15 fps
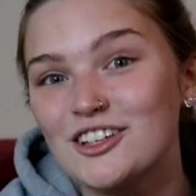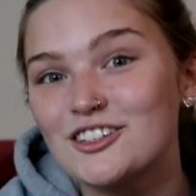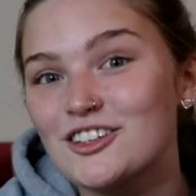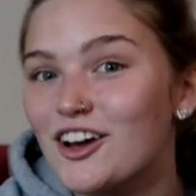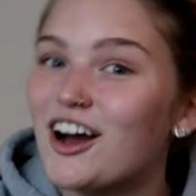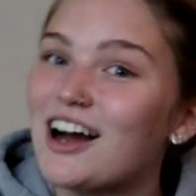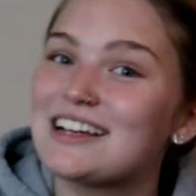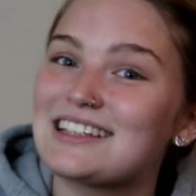
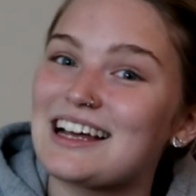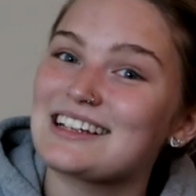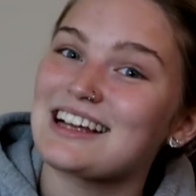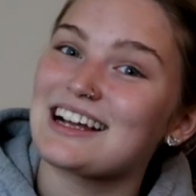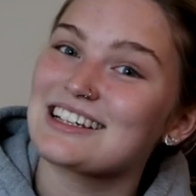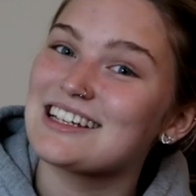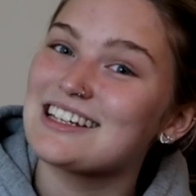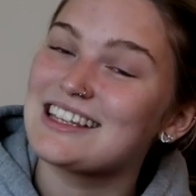So guys, that is
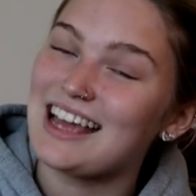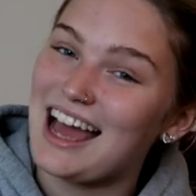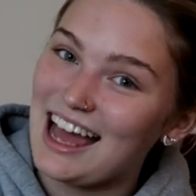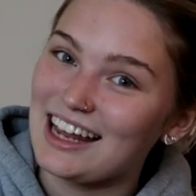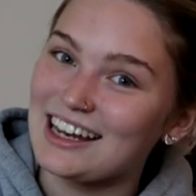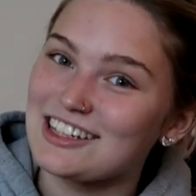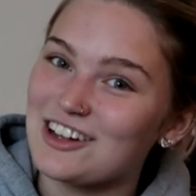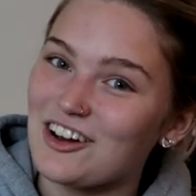actually the
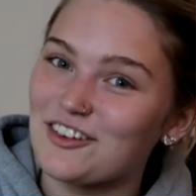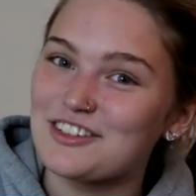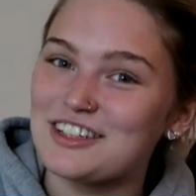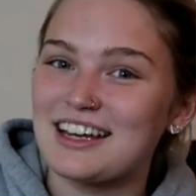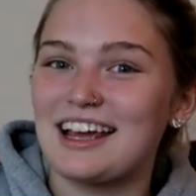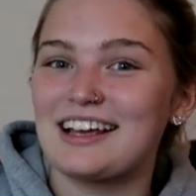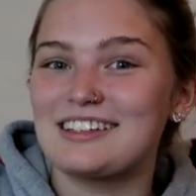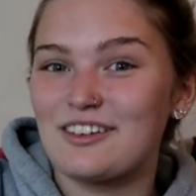end of
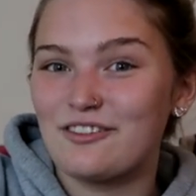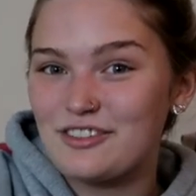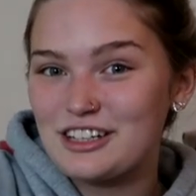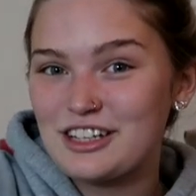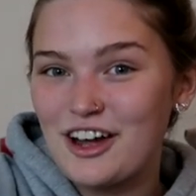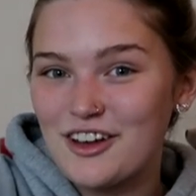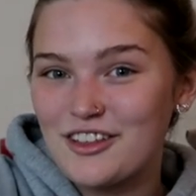today's video.